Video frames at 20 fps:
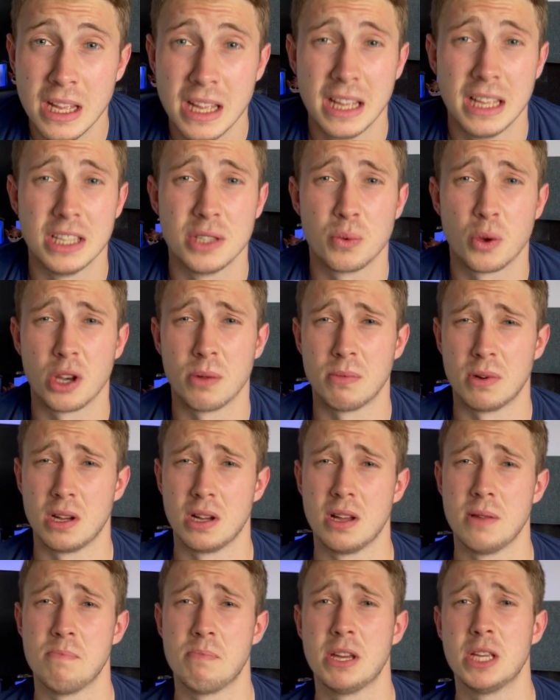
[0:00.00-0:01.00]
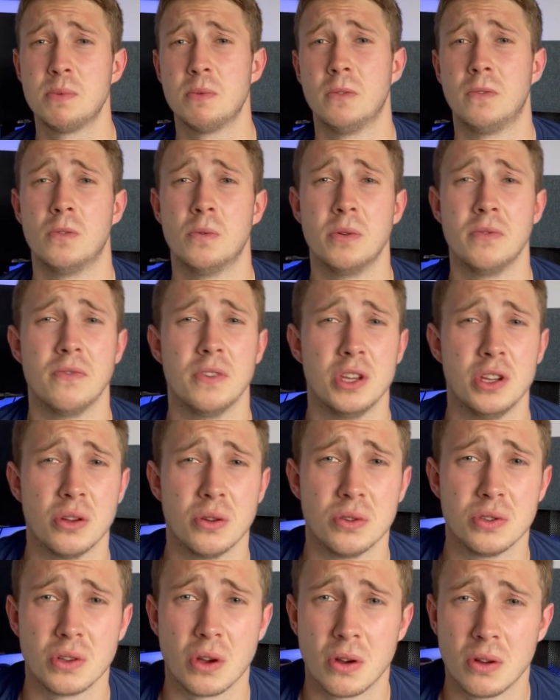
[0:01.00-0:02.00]
It's one of my best performing
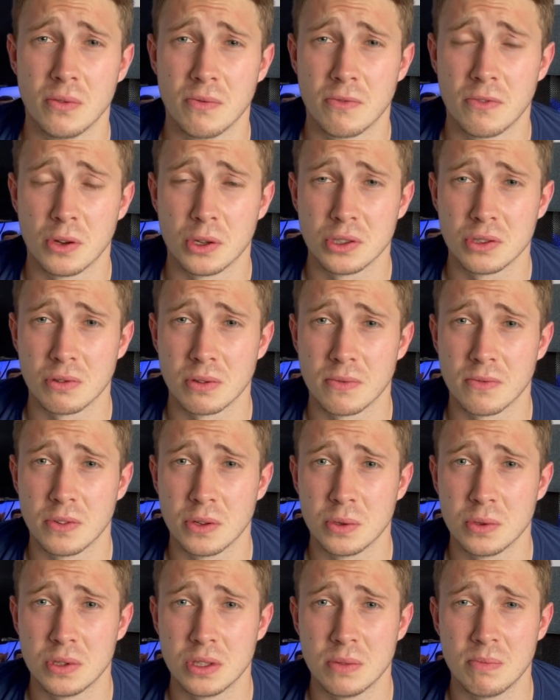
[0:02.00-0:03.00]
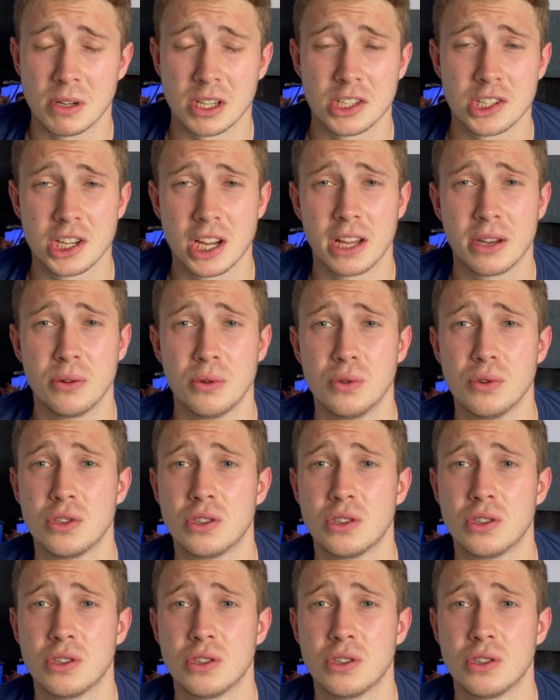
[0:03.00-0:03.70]
videos on Foster Unfiltered, my channel.